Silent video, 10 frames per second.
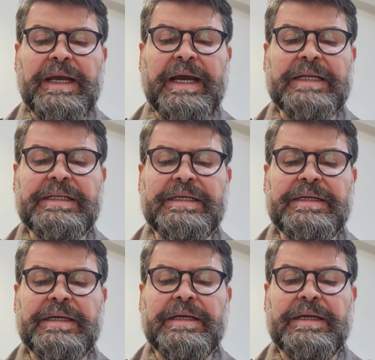At
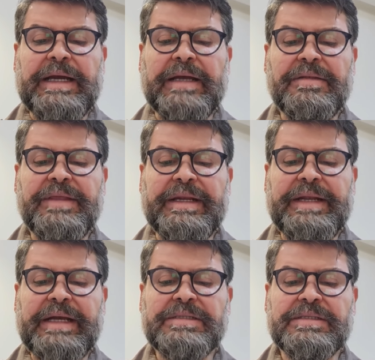the
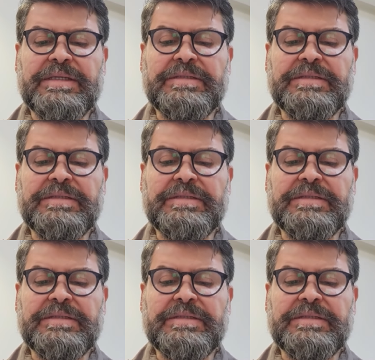next